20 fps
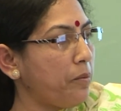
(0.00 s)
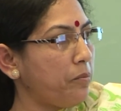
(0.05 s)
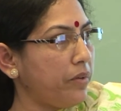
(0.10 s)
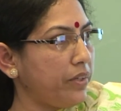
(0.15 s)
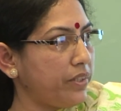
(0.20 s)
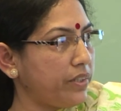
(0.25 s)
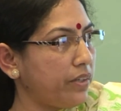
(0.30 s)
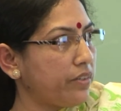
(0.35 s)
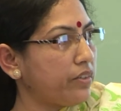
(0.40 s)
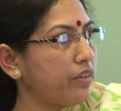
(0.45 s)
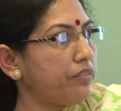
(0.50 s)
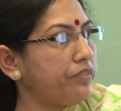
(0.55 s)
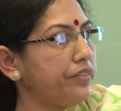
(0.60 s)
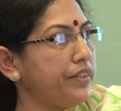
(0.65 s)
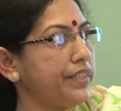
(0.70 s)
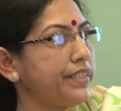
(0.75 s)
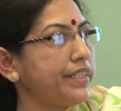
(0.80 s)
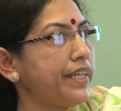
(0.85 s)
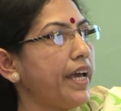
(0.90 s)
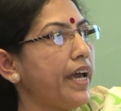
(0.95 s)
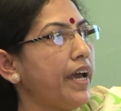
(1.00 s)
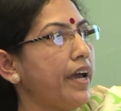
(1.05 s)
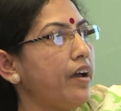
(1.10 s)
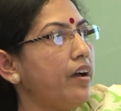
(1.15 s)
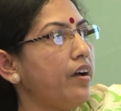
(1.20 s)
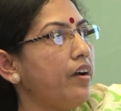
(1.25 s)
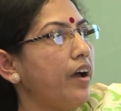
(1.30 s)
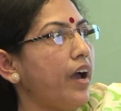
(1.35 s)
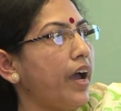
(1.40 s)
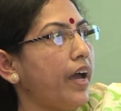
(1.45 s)
result of this,
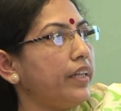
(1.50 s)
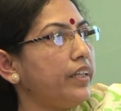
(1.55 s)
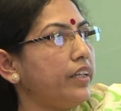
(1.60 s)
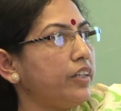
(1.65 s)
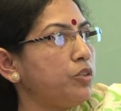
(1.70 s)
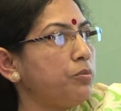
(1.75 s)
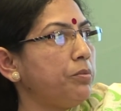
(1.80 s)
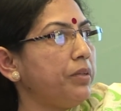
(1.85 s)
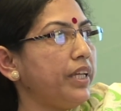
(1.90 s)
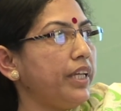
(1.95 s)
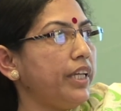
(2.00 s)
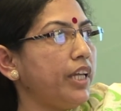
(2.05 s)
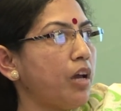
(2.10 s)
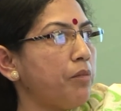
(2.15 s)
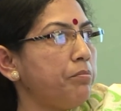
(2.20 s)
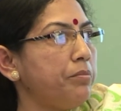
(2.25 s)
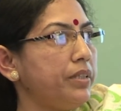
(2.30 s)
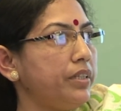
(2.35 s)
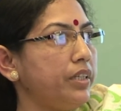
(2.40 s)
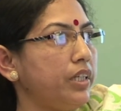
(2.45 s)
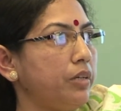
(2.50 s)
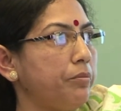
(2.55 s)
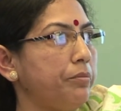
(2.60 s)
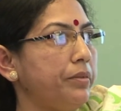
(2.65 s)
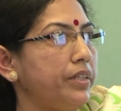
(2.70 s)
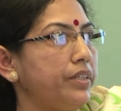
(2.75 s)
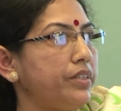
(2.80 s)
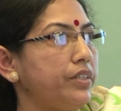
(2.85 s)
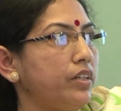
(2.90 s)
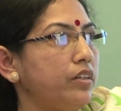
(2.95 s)
and there has been
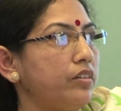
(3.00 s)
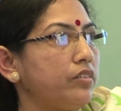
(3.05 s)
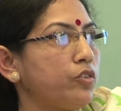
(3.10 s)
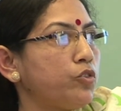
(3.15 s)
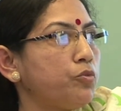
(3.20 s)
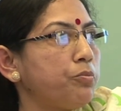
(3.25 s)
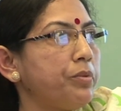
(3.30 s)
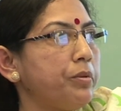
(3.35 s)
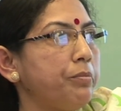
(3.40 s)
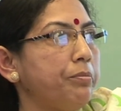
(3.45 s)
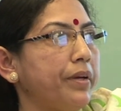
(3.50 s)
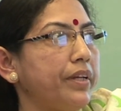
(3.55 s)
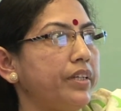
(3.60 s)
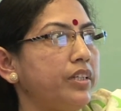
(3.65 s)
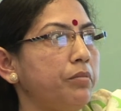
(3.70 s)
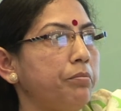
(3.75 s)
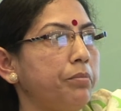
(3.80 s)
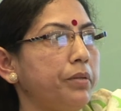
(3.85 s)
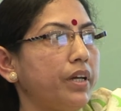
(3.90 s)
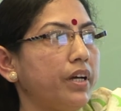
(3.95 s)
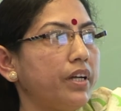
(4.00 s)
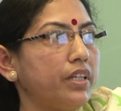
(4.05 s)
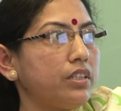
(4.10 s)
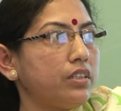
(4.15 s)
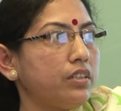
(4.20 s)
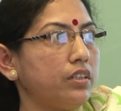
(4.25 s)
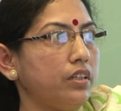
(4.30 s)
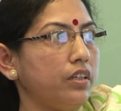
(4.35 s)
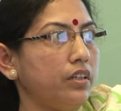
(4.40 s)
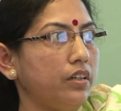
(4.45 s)
inability to prepare
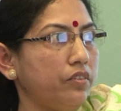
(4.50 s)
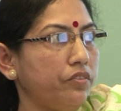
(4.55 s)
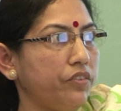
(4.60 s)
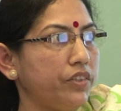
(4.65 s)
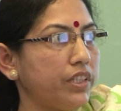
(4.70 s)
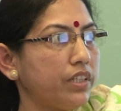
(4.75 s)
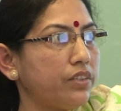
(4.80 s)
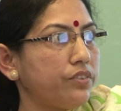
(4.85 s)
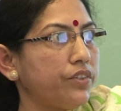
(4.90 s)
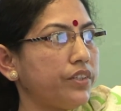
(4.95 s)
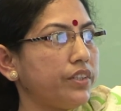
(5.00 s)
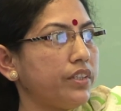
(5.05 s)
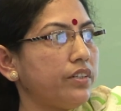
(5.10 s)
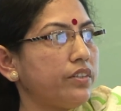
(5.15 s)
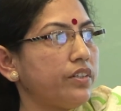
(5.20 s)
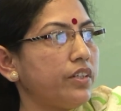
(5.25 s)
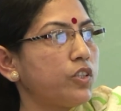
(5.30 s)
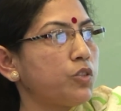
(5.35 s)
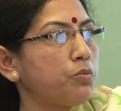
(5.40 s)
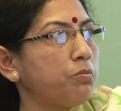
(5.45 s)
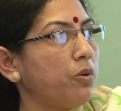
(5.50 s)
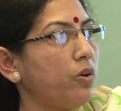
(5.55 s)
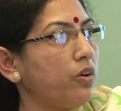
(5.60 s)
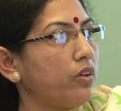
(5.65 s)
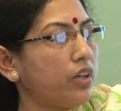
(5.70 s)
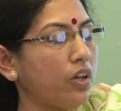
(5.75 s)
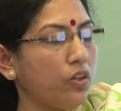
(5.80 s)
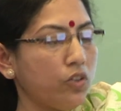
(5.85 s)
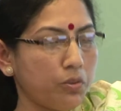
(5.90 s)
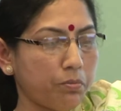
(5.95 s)
DPRs, which has resulted
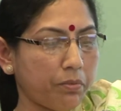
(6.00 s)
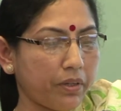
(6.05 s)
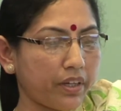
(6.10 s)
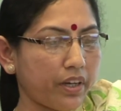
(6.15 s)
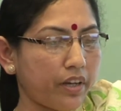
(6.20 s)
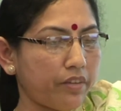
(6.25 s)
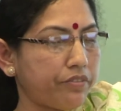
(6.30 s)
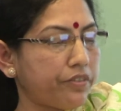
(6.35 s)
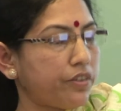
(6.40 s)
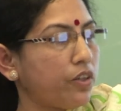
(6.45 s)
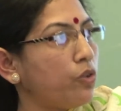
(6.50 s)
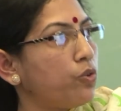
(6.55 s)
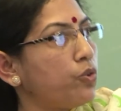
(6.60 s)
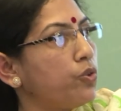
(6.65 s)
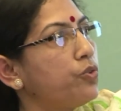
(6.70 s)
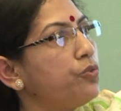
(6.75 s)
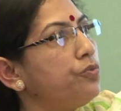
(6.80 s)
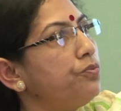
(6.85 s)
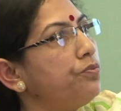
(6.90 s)
small towns being left out.